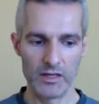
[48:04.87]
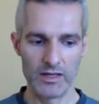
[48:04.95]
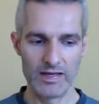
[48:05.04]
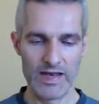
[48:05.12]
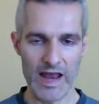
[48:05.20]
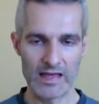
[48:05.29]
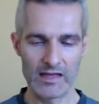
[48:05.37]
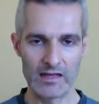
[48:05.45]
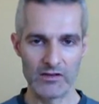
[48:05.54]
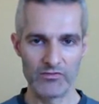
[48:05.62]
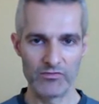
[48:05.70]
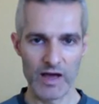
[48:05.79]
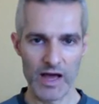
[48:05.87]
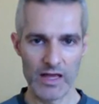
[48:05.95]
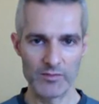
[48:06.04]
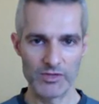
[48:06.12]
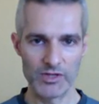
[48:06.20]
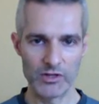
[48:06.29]
negative
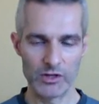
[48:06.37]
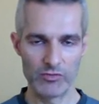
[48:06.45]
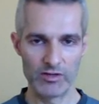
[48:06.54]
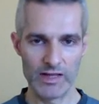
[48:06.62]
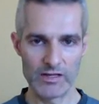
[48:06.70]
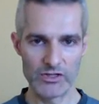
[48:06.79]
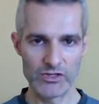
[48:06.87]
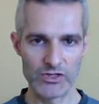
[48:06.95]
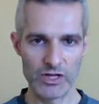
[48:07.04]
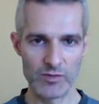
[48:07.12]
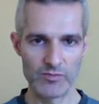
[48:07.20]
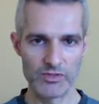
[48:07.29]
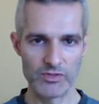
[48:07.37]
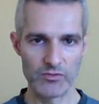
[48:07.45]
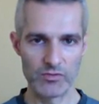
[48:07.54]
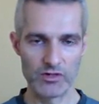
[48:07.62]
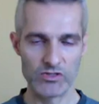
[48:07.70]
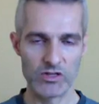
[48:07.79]
vibes in your relationships
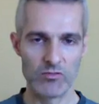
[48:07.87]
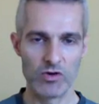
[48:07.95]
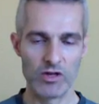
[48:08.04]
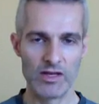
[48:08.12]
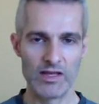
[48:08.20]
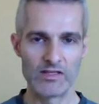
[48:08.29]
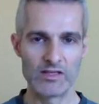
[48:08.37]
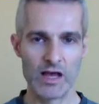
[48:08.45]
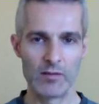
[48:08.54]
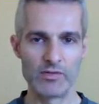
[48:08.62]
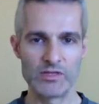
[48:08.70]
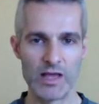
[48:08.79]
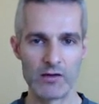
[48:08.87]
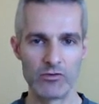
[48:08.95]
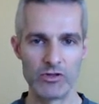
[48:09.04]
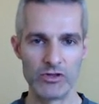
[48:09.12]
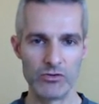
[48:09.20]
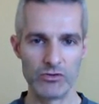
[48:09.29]
where someone is upset
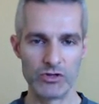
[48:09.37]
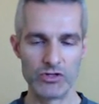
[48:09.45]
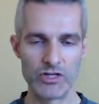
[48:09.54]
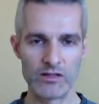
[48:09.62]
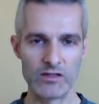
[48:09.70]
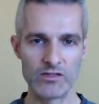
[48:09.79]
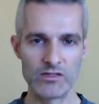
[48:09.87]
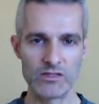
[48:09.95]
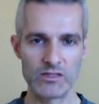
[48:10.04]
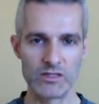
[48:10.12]
with you or jealous,